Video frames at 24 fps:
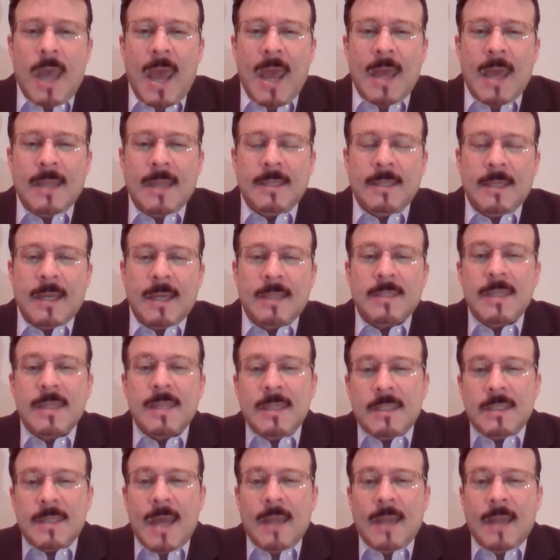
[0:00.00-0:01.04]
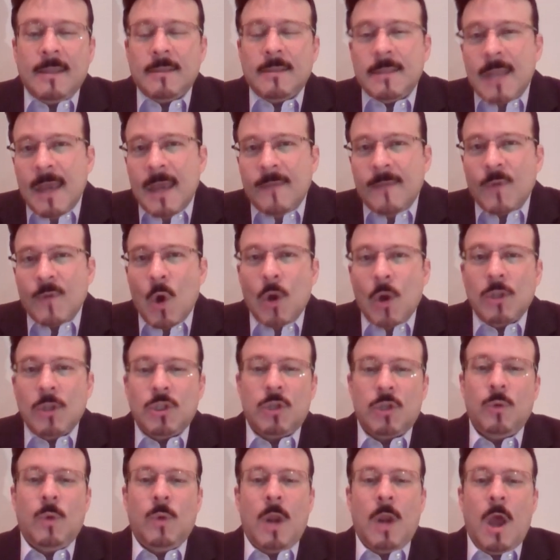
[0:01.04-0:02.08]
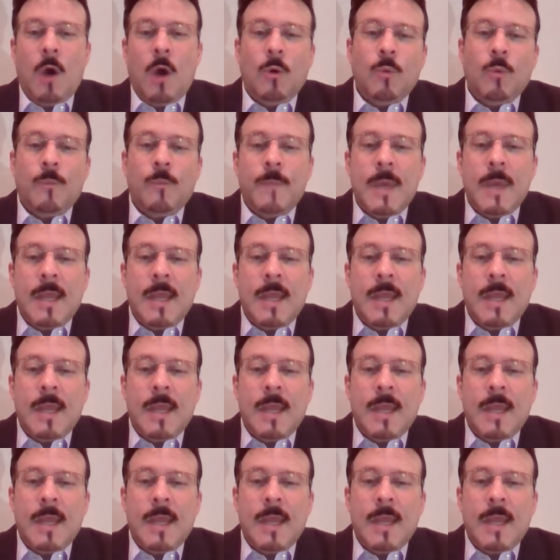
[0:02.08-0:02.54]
And since then, they've gone 2-0,